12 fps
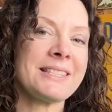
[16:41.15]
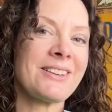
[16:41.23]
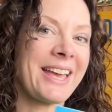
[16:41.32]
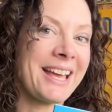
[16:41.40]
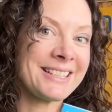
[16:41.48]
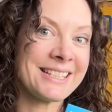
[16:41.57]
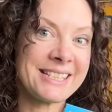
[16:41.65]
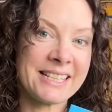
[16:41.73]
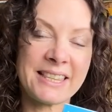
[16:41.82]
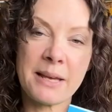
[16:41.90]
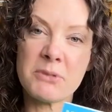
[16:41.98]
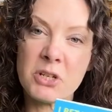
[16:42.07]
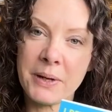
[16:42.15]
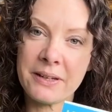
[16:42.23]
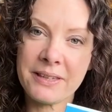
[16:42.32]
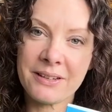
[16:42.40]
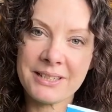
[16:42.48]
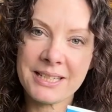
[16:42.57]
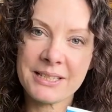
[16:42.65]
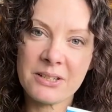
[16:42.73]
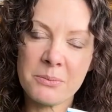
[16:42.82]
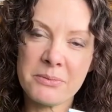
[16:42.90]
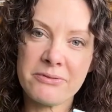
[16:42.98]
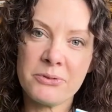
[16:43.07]
I hadn't seen them do anything on
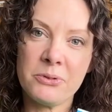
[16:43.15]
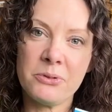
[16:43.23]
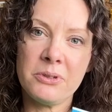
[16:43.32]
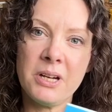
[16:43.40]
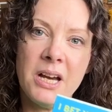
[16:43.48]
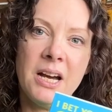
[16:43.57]
TikTok before.